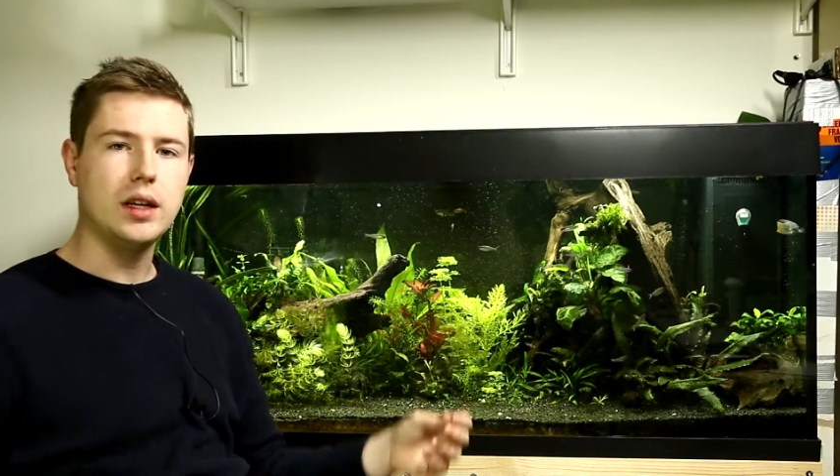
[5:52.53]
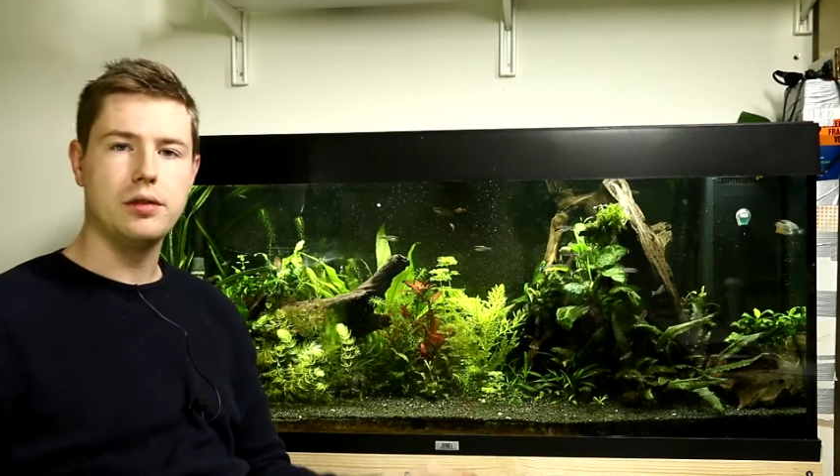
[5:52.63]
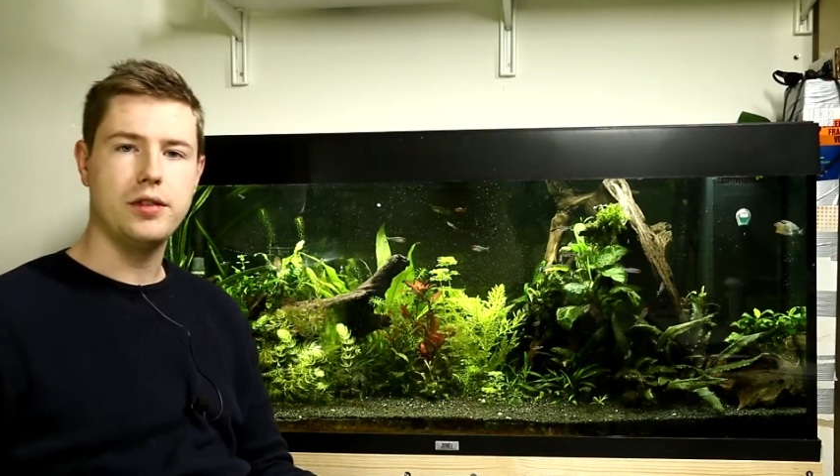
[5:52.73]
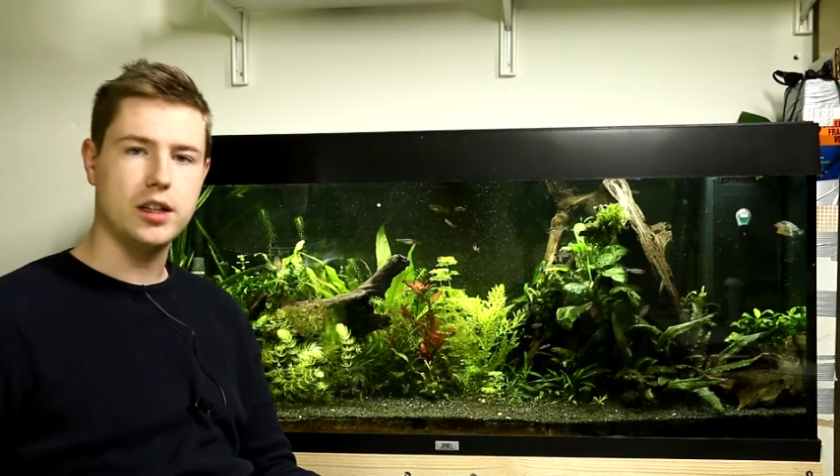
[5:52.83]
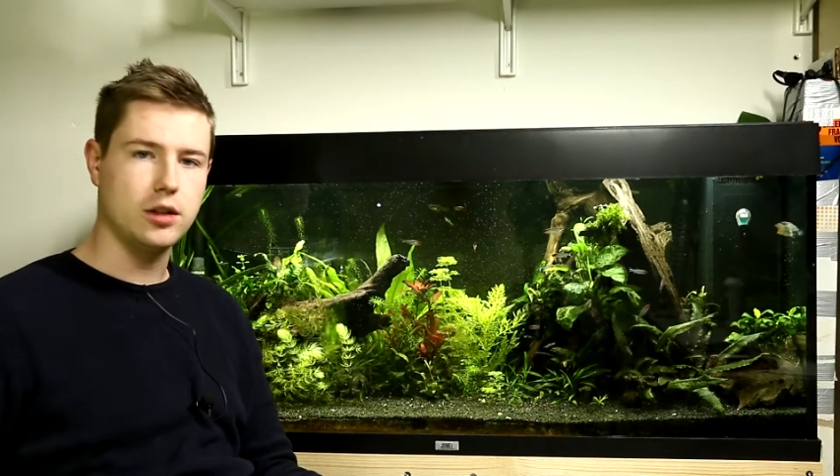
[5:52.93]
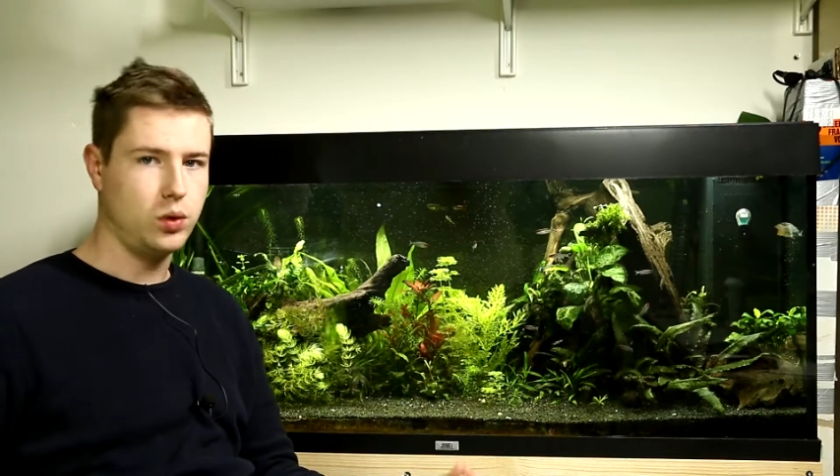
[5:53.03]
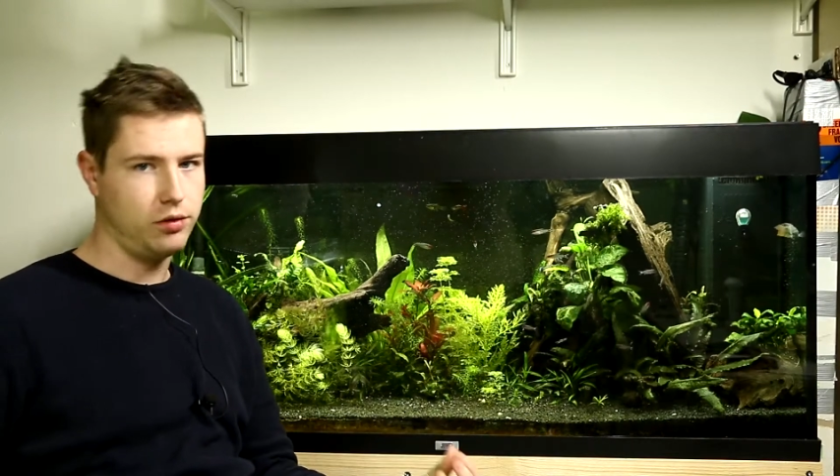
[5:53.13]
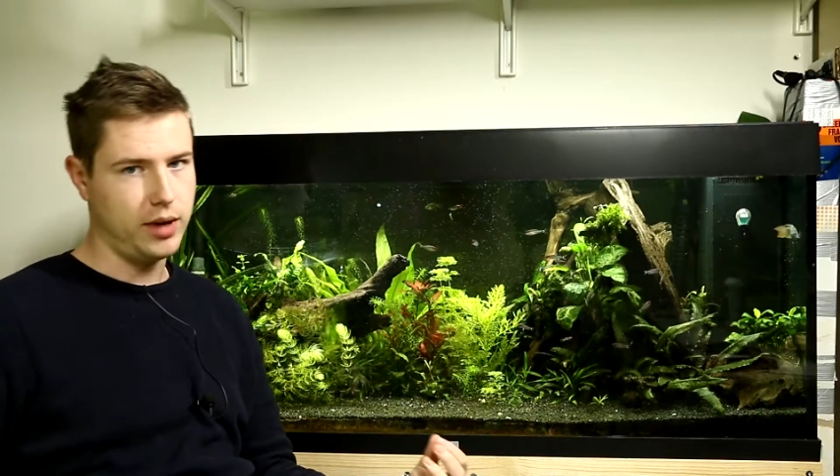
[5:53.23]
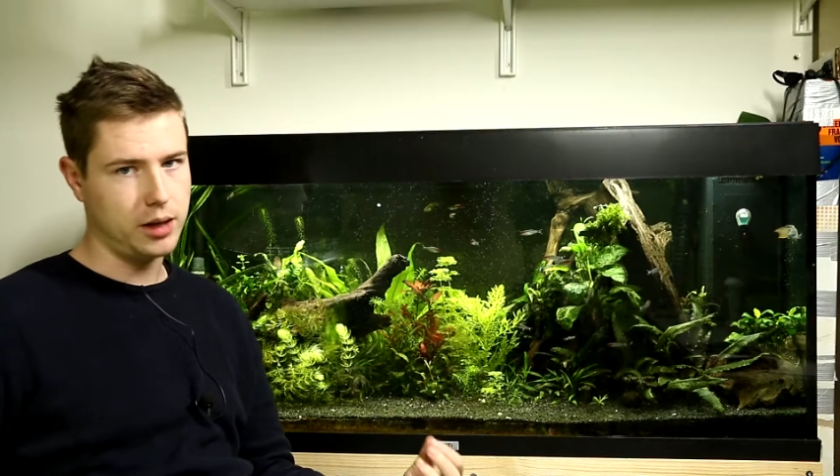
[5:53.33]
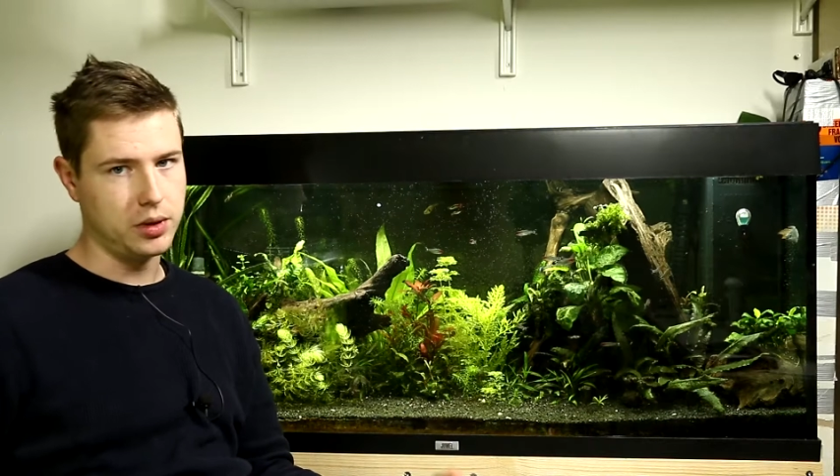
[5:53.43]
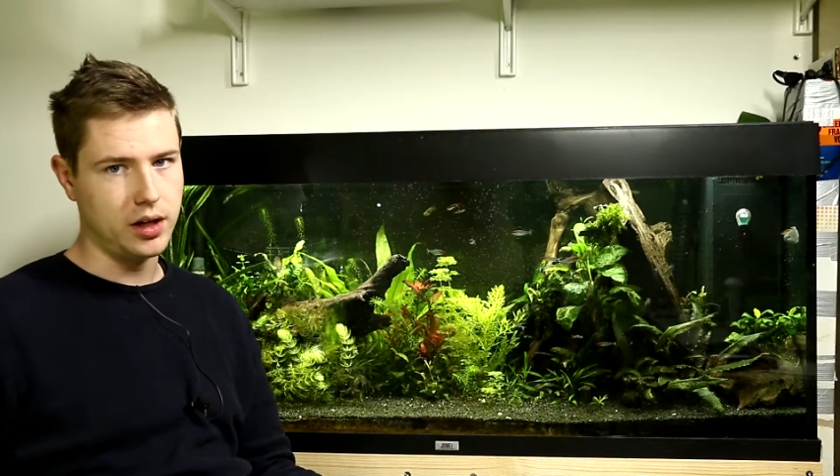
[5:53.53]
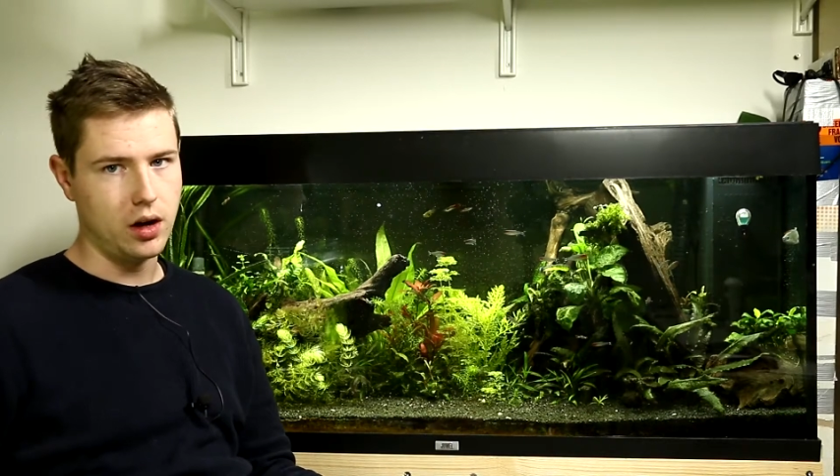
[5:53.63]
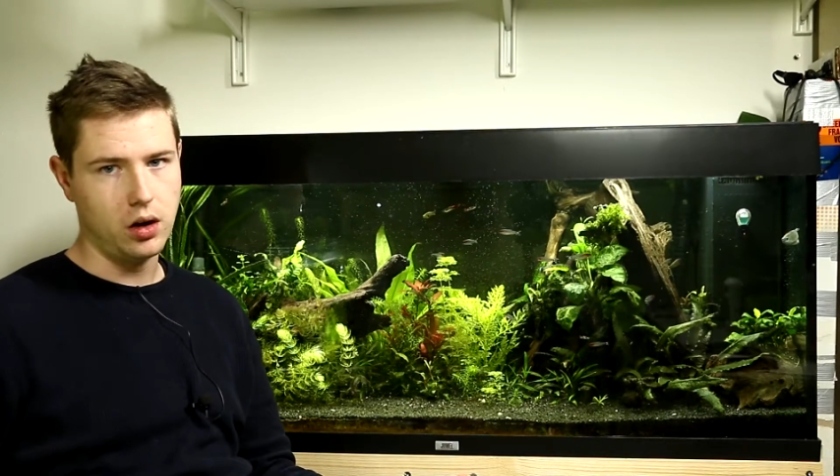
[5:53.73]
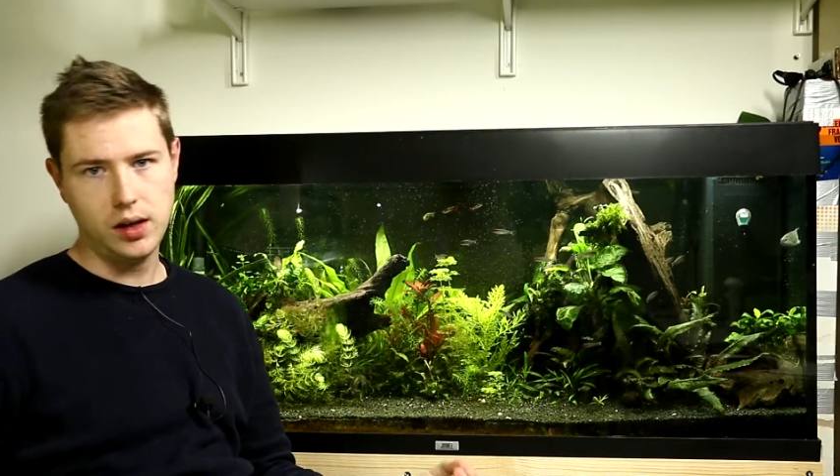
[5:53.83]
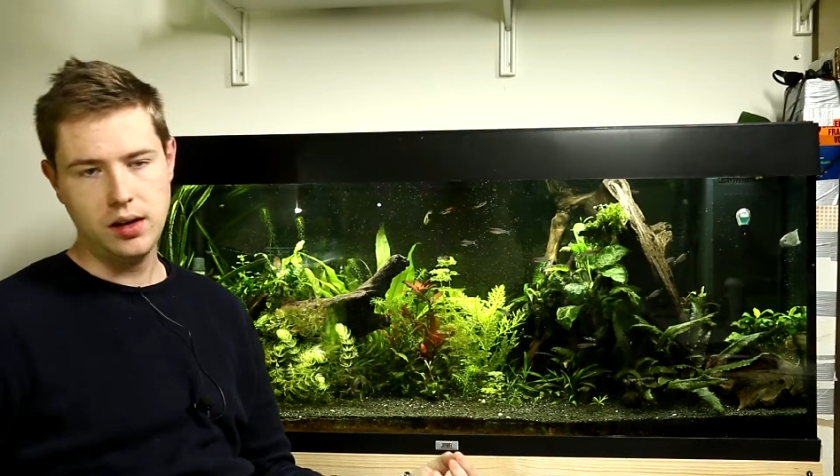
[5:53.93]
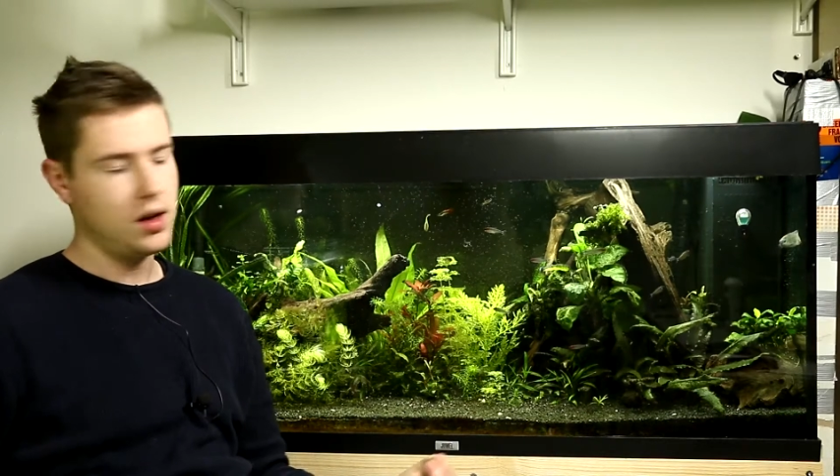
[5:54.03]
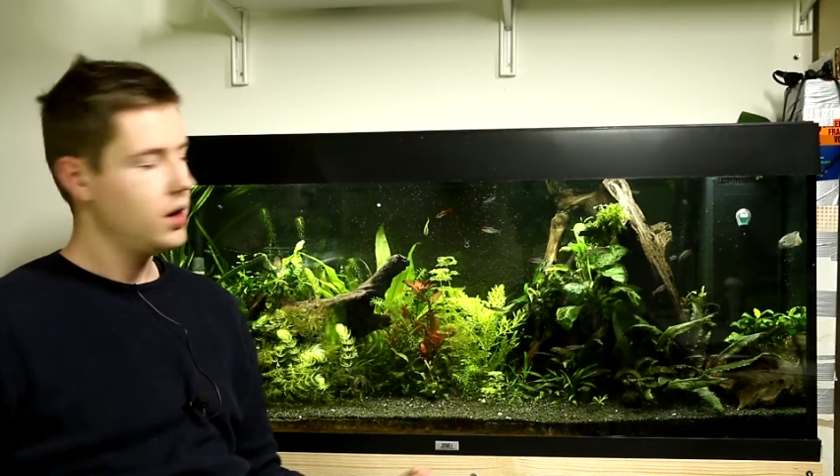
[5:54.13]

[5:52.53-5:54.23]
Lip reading: infected with blackbeard algae.